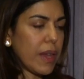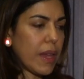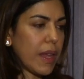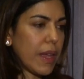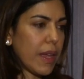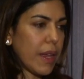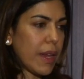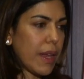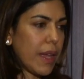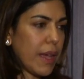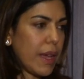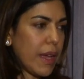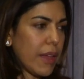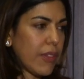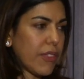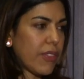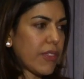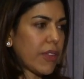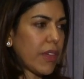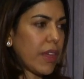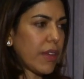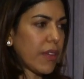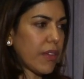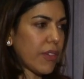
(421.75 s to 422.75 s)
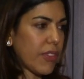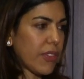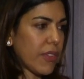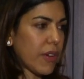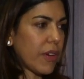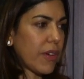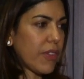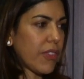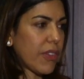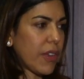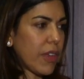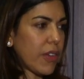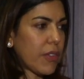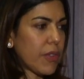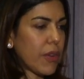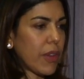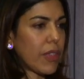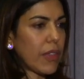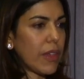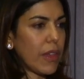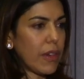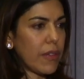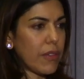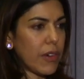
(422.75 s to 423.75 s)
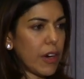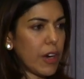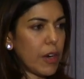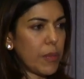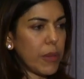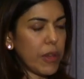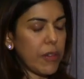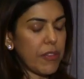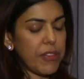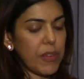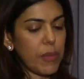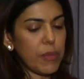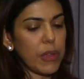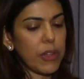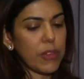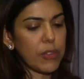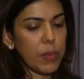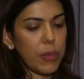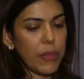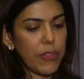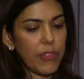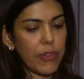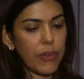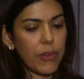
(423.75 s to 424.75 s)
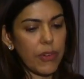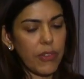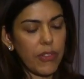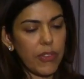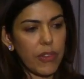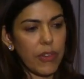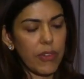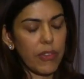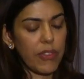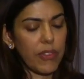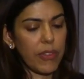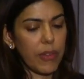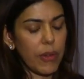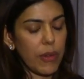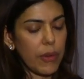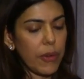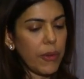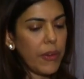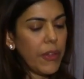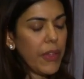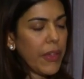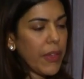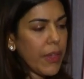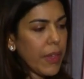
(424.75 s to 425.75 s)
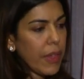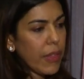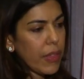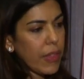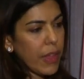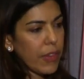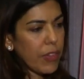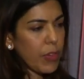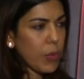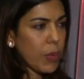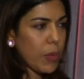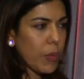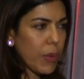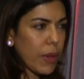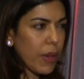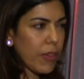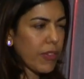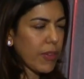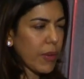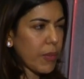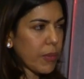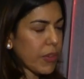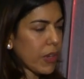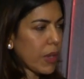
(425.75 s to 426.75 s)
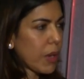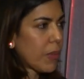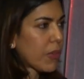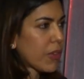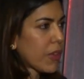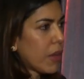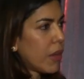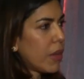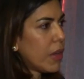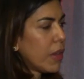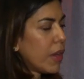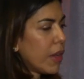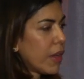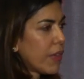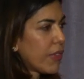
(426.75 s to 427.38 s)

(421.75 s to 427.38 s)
and as data starts entering the environment from multiple sources. So that's what we sometimes call live